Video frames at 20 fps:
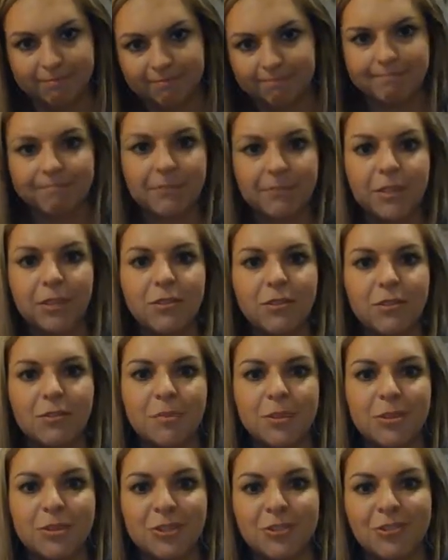little
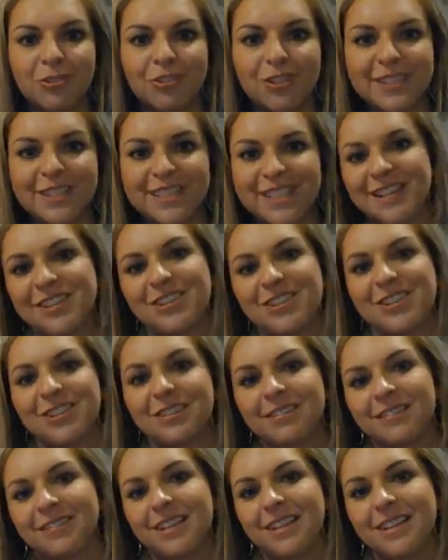personalization.
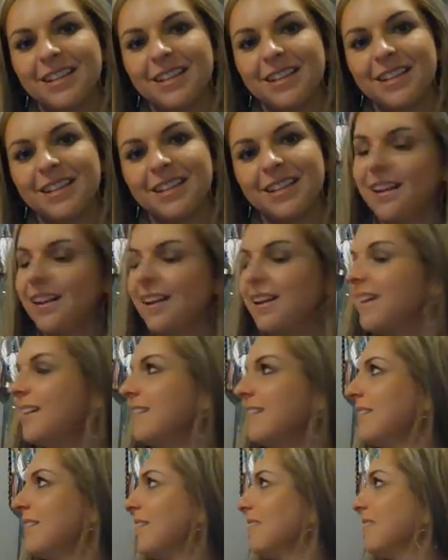It's
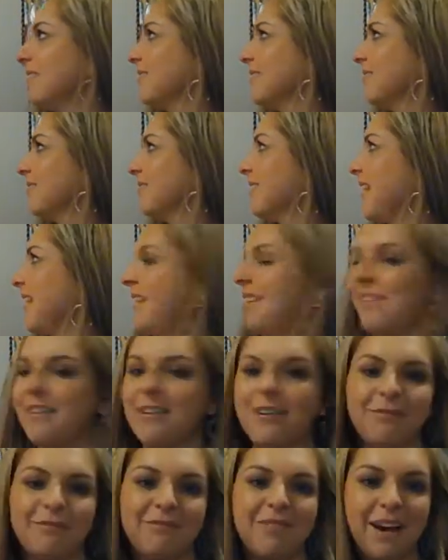I don't know
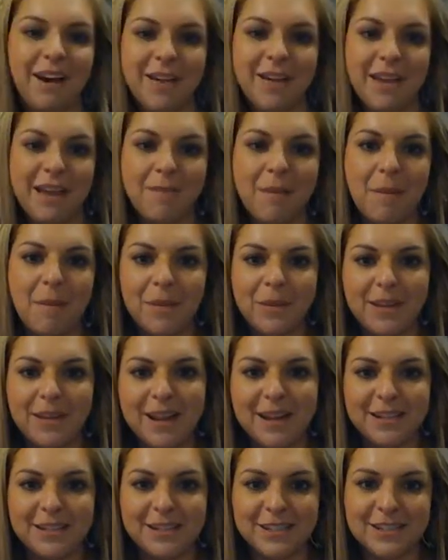how I came up with it.
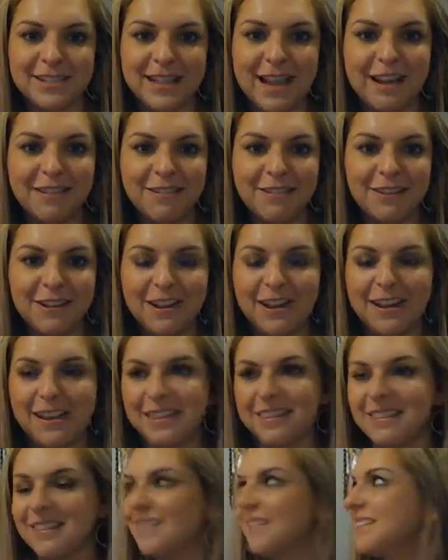I really like it
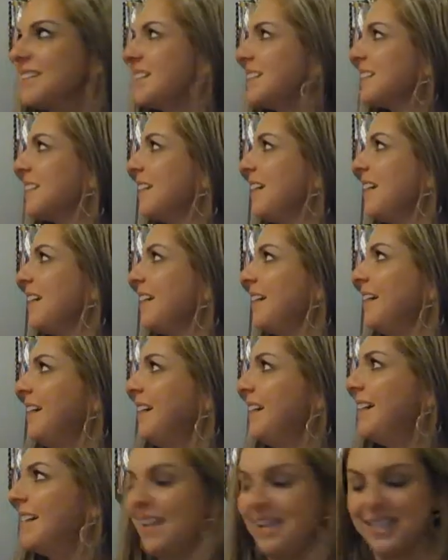though. It's
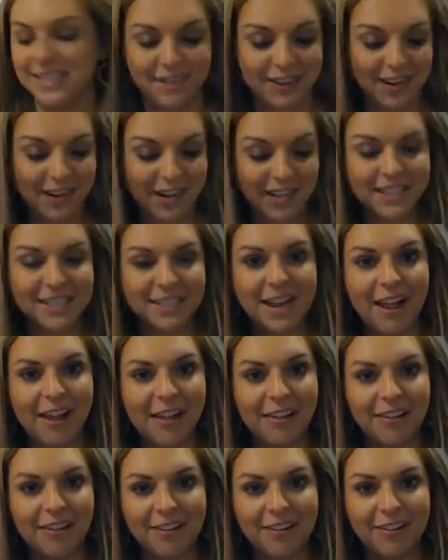very in style right
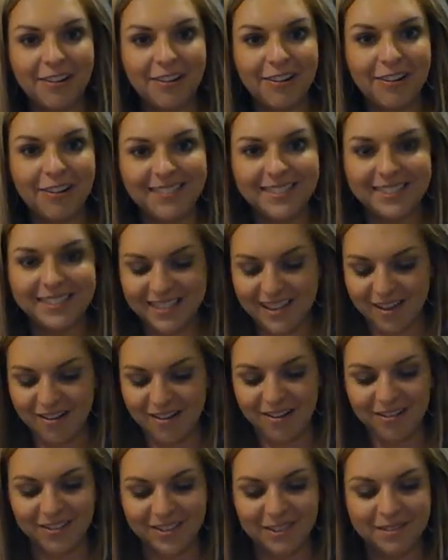now, so it's
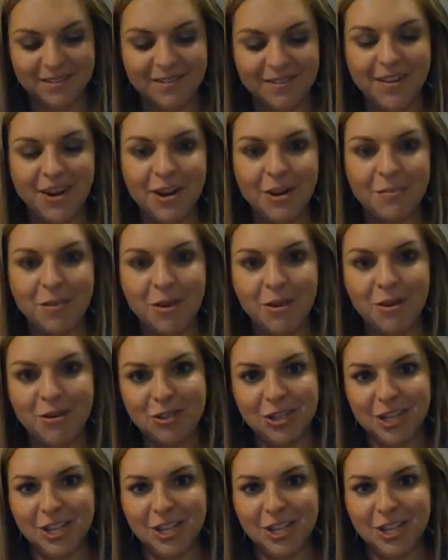very boho chic,